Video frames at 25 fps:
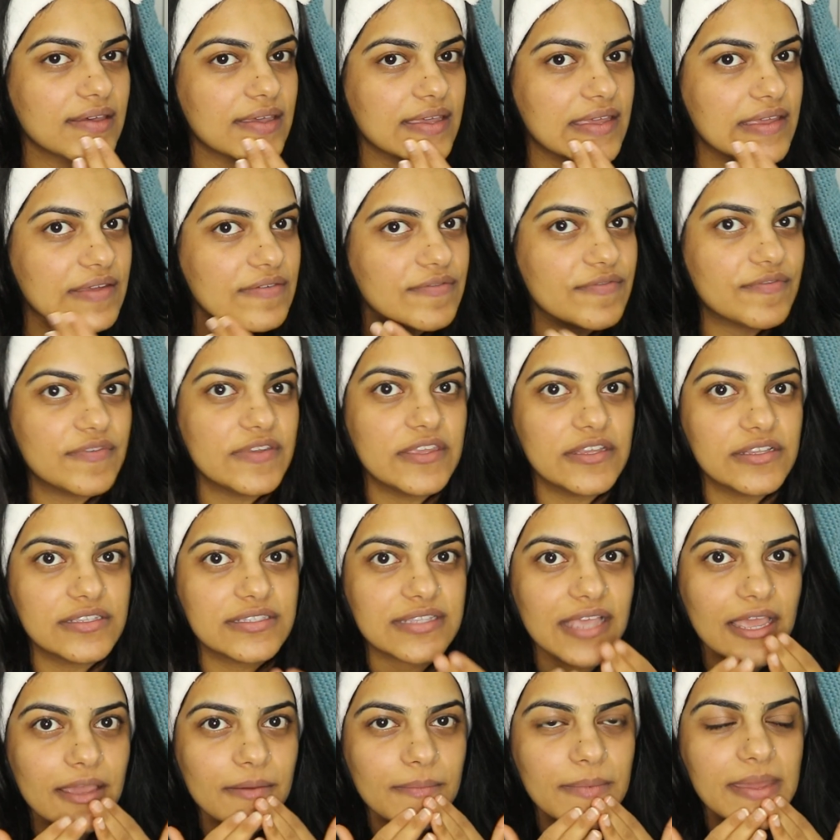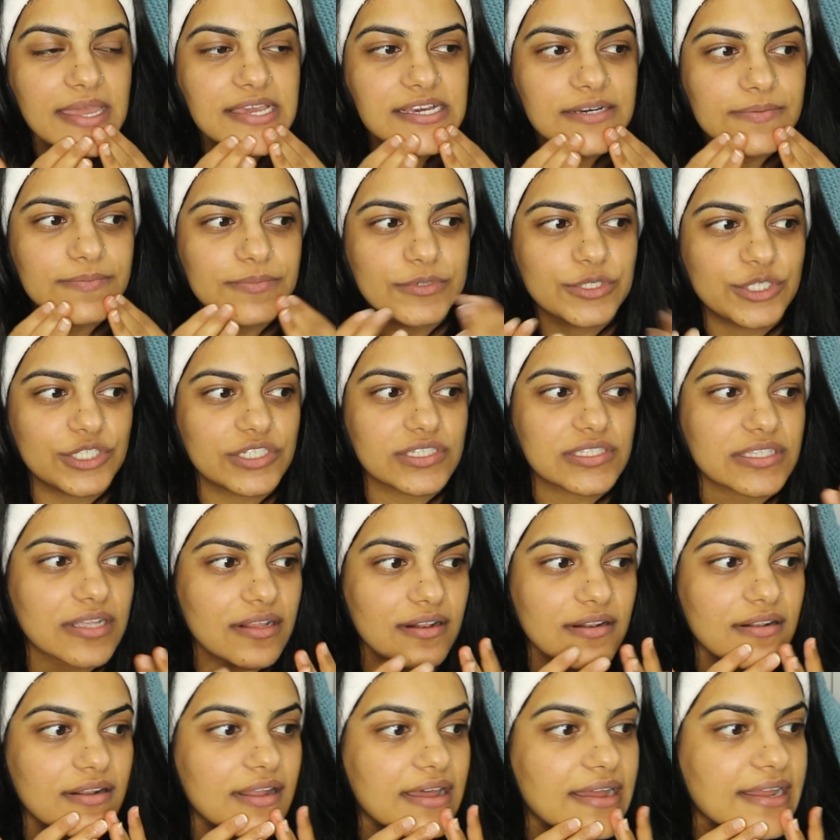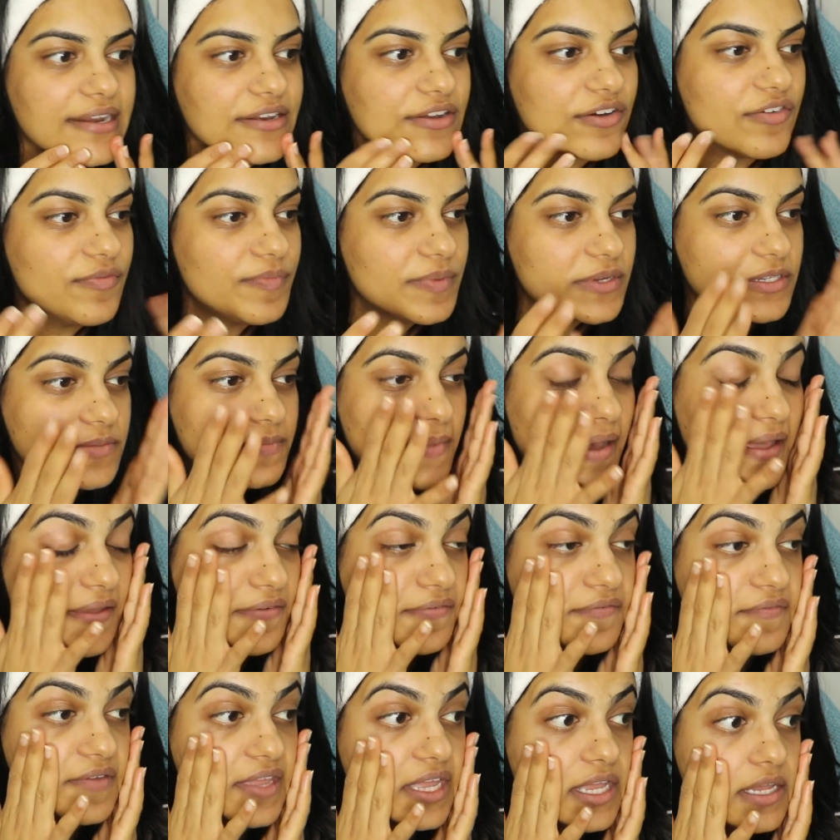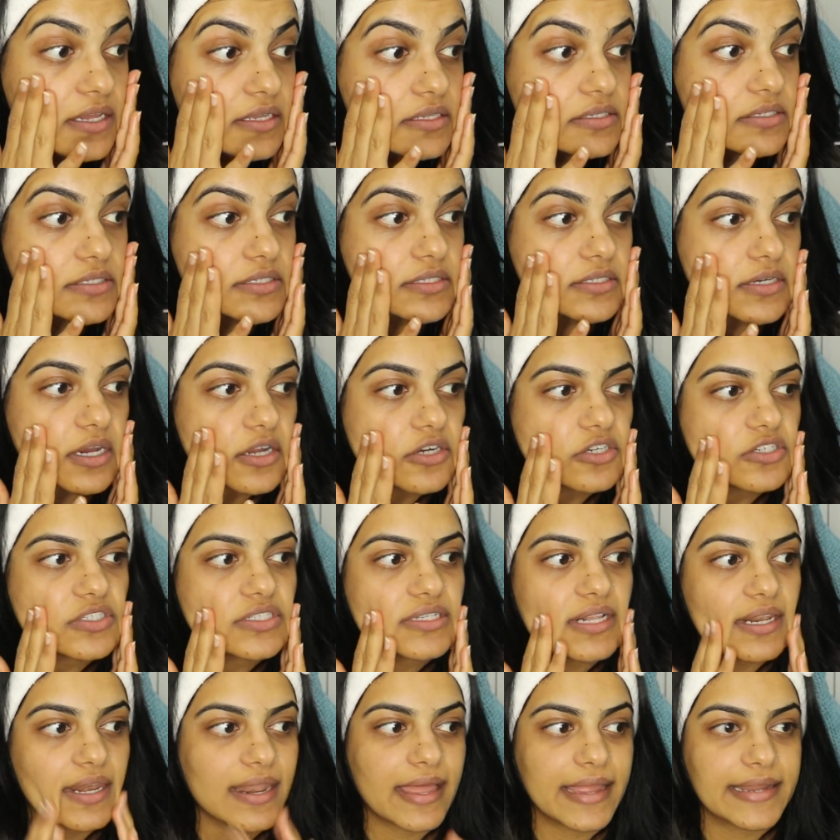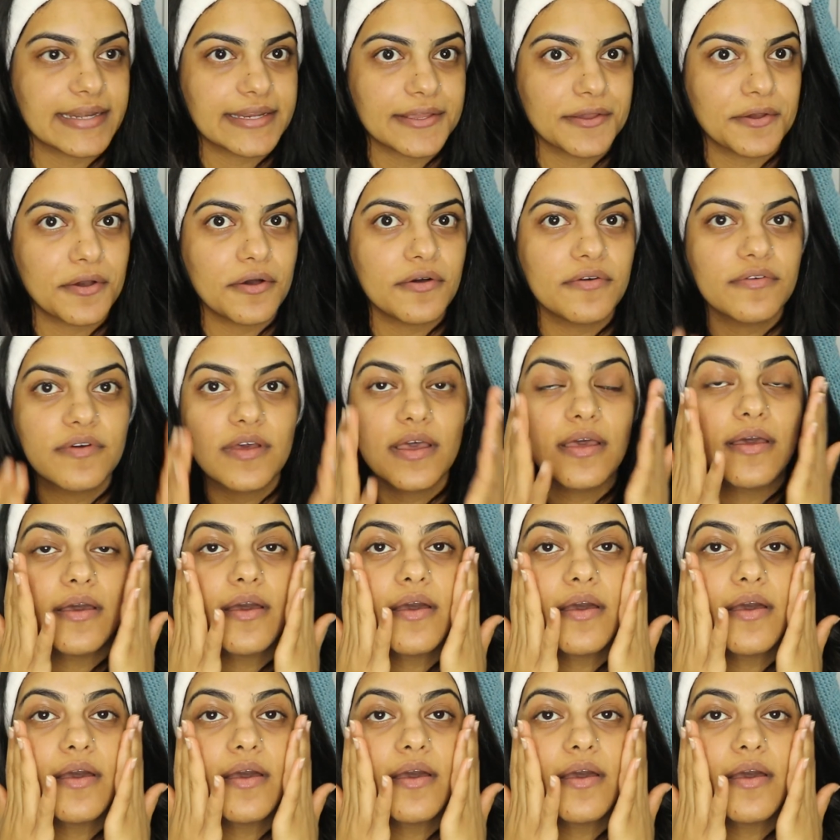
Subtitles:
It feels like makeup would just glide up. My fingers are just gliding off.